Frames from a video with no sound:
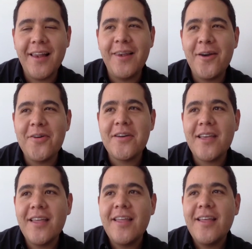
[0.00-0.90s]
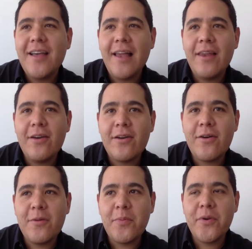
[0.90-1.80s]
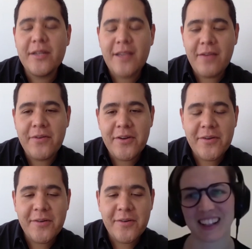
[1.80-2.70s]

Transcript: long corporate career.